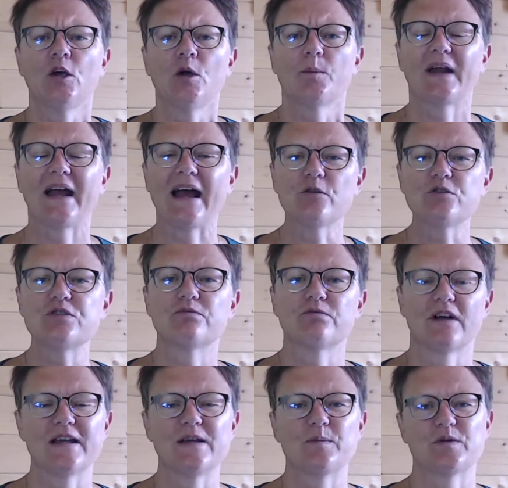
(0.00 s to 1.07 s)
But how do you
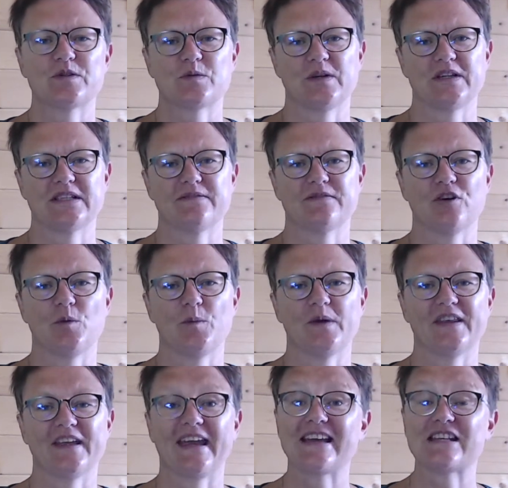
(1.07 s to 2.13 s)
write persuasive copy
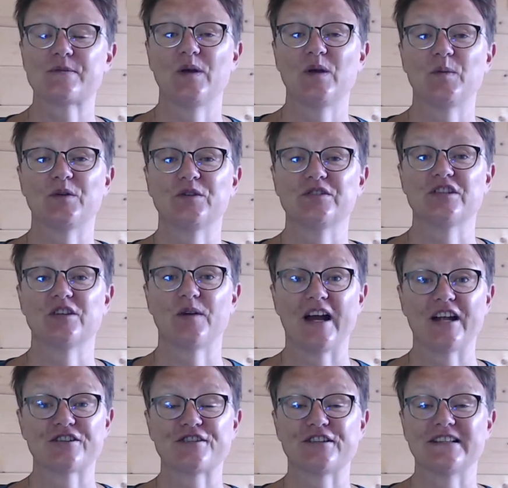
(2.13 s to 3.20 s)
that gets people to
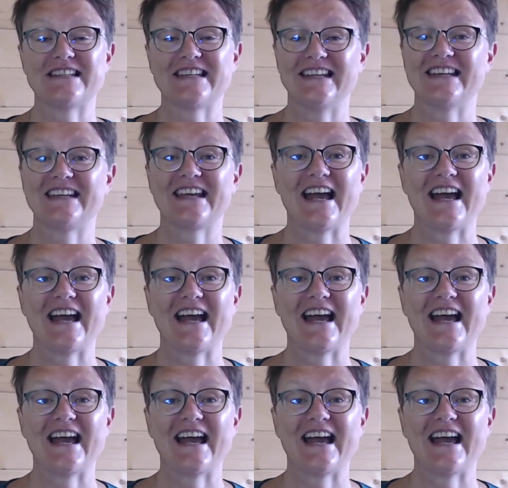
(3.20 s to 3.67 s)
actually take